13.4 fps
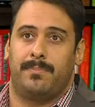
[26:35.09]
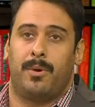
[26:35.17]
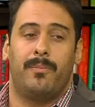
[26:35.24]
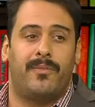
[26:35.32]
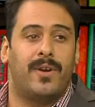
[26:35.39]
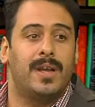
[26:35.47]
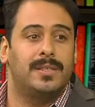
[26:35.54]

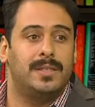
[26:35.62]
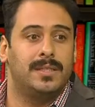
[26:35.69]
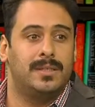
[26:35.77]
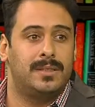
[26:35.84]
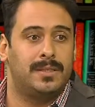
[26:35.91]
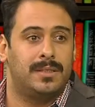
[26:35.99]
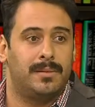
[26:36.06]
Pope
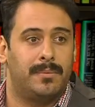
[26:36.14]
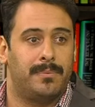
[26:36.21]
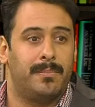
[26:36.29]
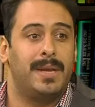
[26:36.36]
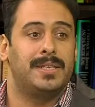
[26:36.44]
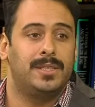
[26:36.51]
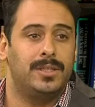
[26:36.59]
Francis'
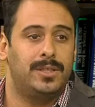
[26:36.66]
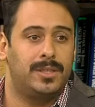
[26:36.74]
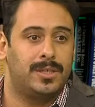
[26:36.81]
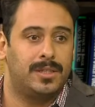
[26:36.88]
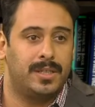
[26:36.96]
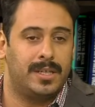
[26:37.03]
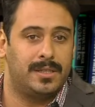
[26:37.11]

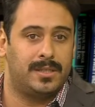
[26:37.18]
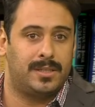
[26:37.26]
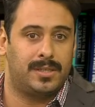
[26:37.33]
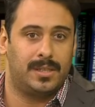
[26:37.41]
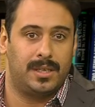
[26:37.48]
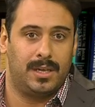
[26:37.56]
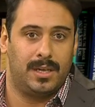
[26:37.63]
message
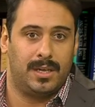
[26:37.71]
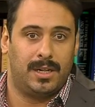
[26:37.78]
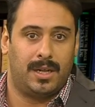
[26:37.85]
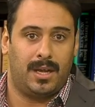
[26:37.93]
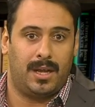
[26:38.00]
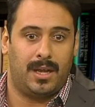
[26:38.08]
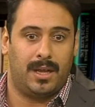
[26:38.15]
is
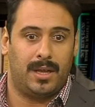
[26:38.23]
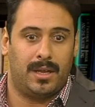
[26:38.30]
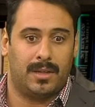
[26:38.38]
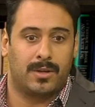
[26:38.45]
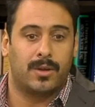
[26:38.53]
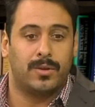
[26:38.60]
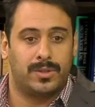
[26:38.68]

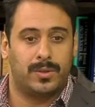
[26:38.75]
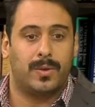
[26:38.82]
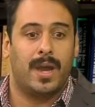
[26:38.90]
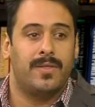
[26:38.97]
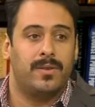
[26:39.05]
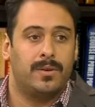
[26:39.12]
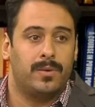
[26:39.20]
goes
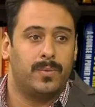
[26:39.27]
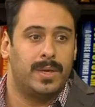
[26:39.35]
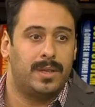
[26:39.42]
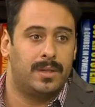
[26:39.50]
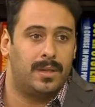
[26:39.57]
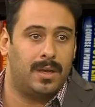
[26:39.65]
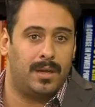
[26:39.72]
together
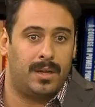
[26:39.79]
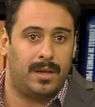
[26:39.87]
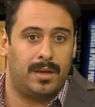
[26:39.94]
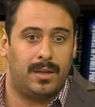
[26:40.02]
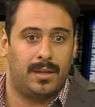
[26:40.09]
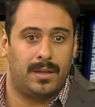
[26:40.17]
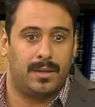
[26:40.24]
with
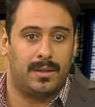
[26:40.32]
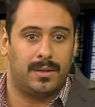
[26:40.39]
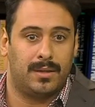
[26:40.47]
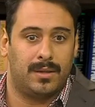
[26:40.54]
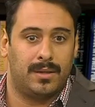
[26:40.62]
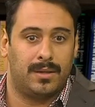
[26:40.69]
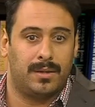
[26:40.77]

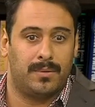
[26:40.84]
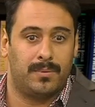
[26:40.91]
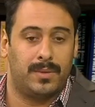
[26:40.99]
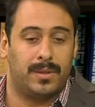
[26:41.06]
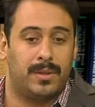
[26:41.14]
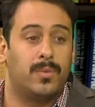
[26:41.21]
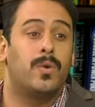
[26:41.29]

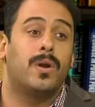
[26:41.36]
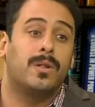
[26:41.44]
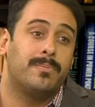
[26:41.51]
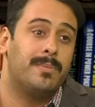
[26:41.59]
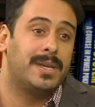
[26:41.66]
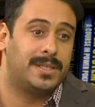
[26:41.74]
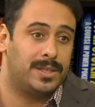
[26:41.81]
the
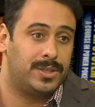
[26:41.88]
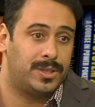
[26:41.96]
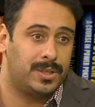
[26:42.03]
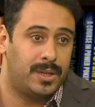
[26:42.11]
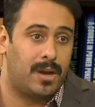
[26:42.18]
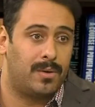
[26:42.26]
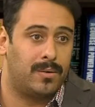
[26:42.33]
world message
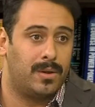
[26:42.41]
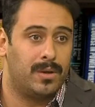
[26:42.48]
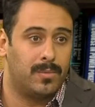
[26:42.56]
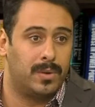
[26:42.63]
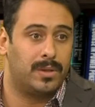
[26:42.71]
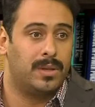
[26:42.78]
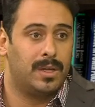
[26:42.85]
now.
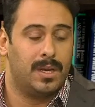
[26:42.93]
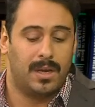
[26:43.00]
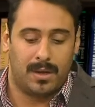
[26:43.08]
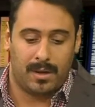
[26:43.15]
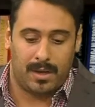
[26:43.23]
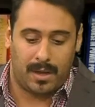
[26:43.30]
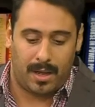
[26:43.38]
What
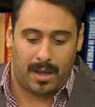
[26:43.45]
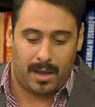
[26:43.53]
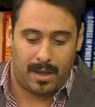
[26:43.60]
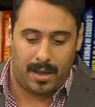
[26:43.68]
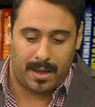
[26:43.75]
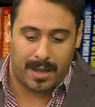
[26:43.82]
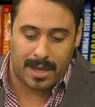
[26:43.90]

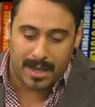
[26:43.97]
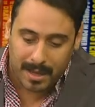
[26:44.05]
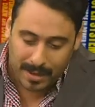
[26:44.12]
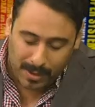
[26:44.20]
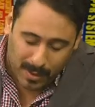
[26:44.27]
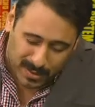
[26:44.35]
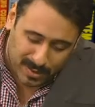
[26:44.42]
he
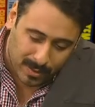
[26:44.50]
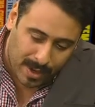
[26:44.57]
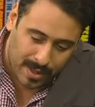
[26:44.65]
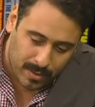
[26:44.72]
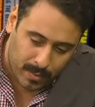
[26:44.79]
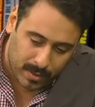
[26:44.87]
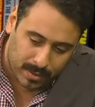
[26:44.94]
goes
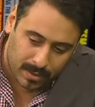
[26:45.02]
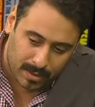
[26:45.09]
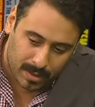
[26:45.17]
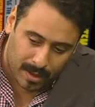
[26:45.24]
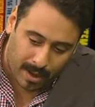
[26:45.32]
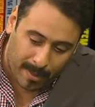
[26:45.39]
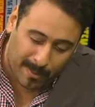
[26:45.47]
together with
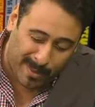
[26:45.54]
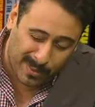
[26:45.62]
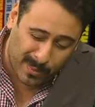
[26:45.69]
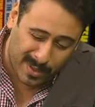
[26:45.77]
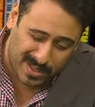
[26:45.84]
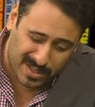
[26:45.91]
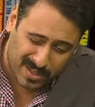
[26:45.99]
about
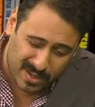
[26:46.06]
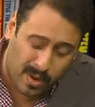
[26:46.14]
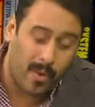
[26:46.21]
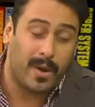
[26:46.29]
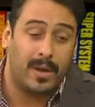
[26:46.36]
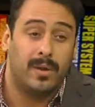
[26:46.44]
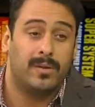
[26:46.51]
what's
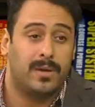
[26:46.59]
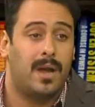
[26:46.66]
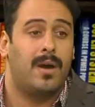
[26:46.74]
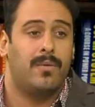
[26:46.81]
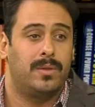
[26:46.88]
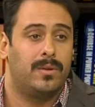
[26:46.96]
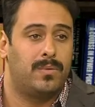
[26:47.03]
going on
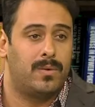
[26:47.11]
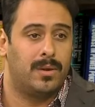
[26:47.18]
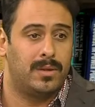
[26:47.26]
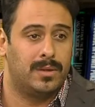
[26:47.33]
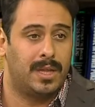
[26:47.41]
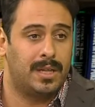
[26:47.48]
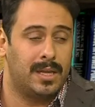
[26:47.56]
now in the
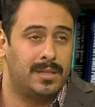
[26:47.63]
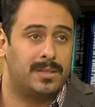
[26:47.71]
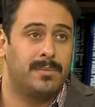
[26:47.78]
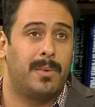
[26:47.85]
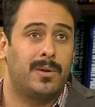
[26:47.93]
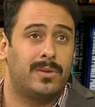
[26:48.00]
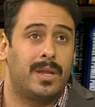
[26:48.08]
world. That it's
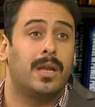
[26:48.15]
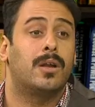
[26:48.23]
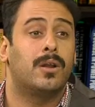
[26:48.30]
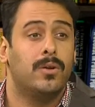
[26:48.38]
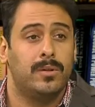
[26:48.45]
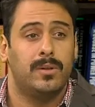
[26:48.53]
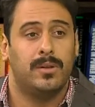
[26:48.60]
about
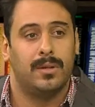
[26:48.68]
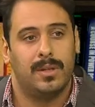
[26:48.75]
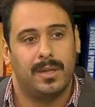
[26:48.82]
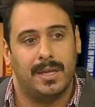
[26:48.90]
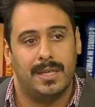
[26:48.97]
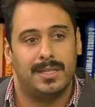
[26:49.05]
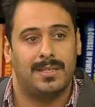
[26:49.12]
include
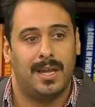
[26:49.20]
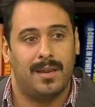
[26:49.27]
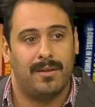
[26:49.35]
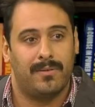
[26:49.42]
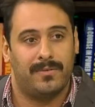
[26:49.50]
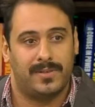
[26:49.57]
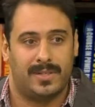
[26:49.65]
instead
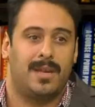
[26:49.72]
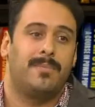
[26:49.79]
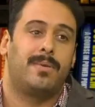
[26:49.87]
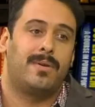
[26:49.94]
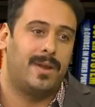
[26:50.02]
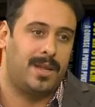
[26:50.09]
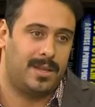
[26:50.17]
of
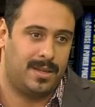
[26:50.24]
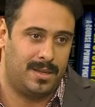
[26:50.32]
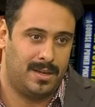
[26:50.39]
separate.